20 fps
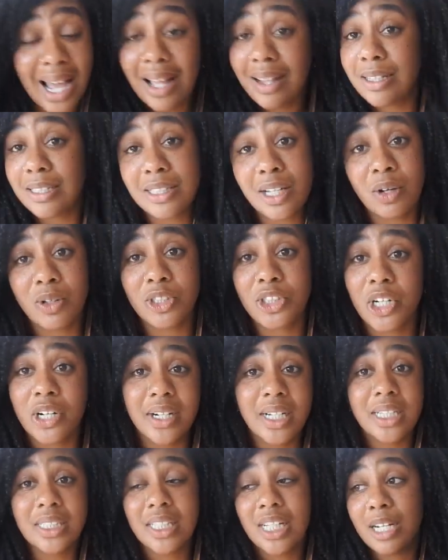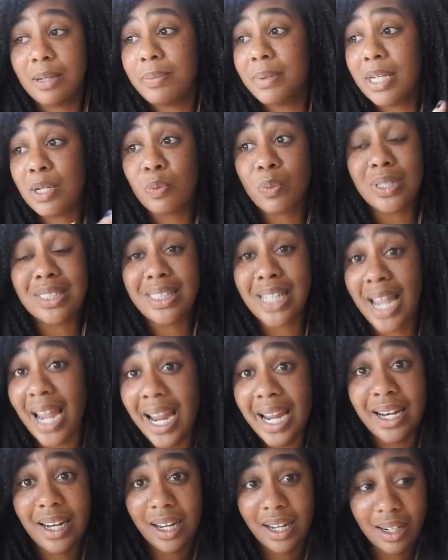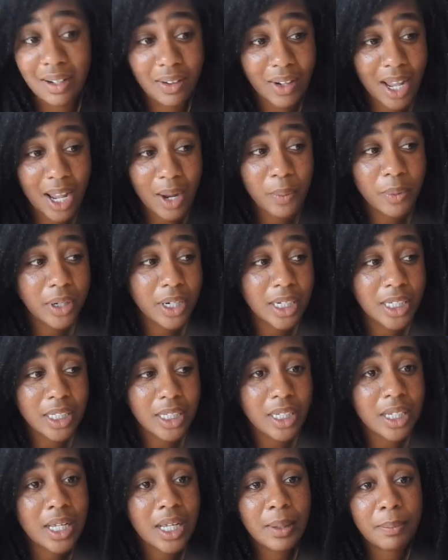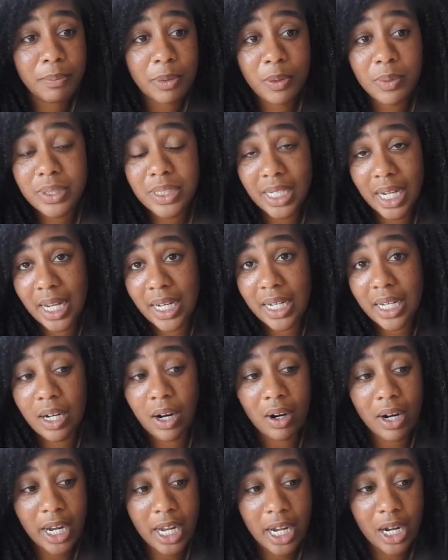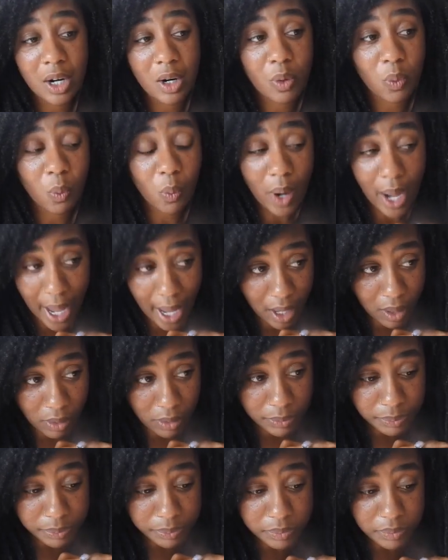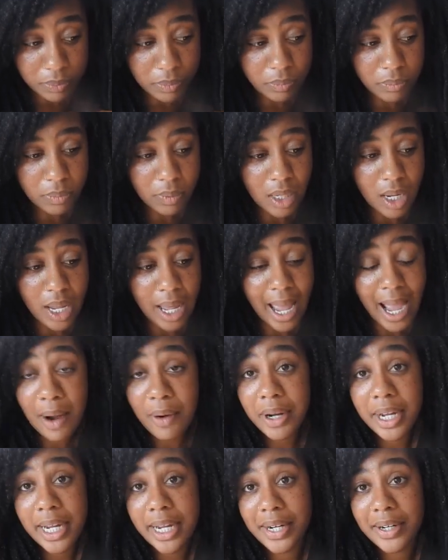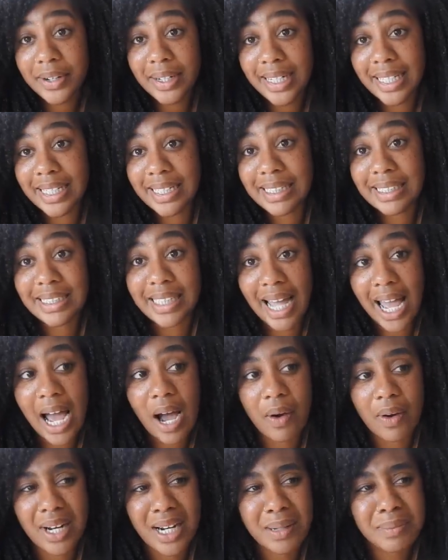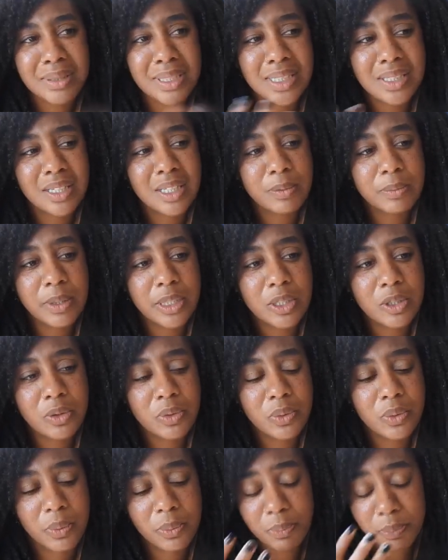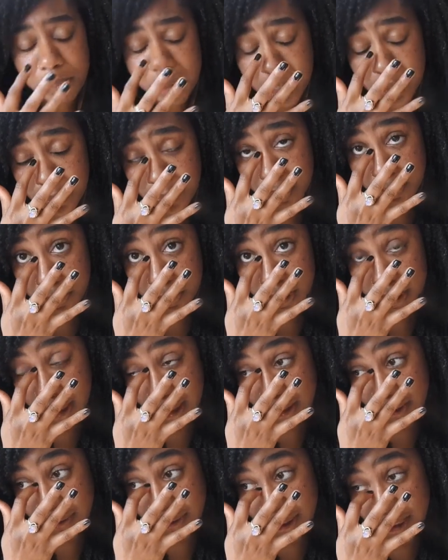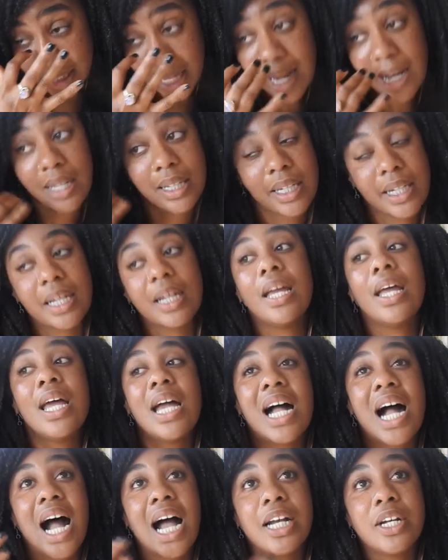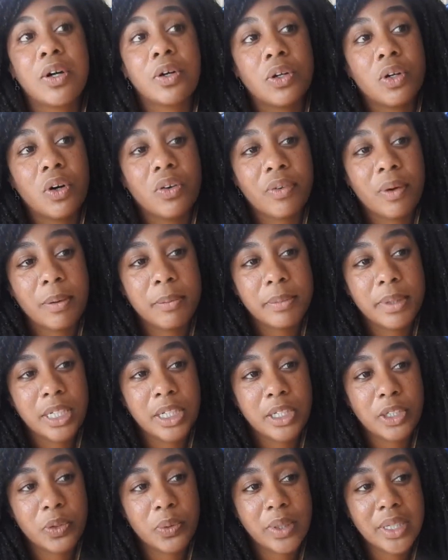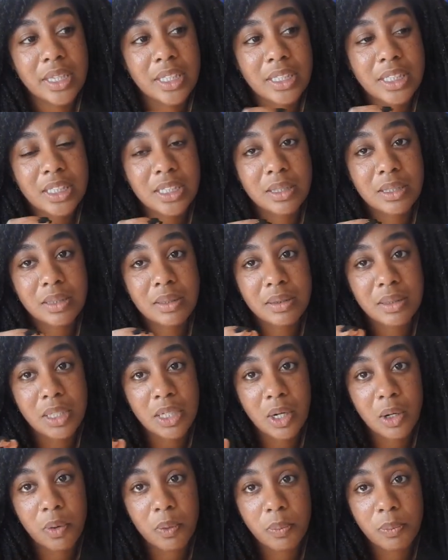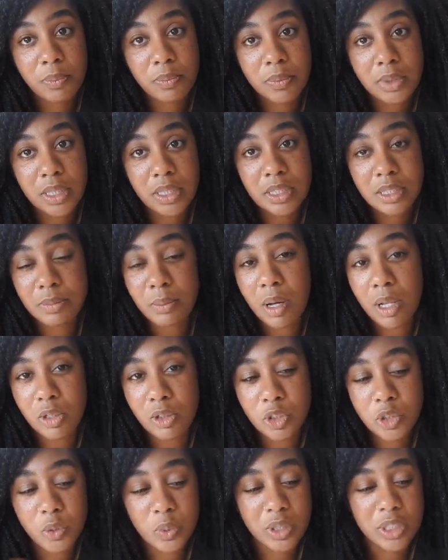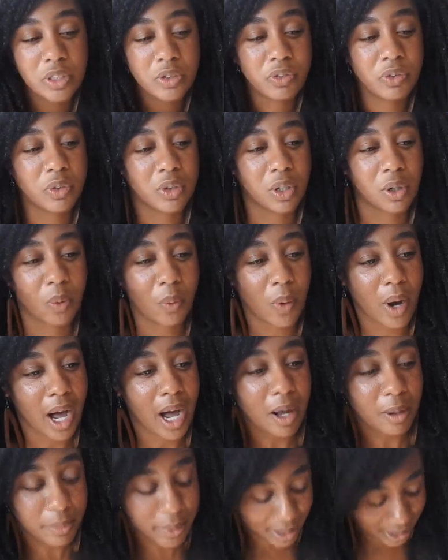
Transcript: now this whole journey is going to be retaining, okay? We're going to be retaining our hair while our hair is out and i'm still going to be do be doing protective styling i don't know if i'm going to be doing this you know the smaller twist for a while